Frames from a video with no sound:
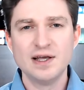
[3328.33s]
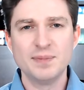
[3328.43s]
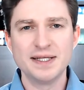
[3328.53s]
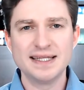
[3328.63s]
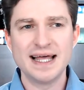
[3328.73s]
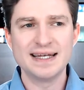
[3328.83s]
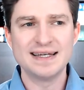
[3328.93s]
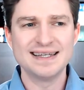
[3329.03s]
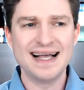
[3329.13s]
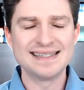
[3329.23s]
But
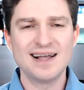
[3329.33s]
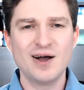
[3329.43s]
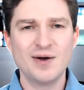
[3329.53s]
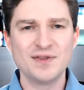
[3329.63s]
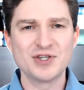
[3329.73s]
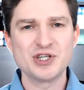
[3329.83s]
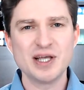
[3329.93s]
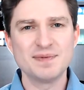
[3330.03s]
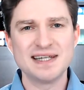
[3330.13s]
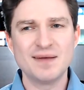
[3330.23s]
then I saw the
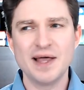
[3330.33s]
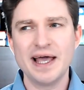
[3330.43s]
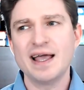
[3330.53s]
ships, and I'm like,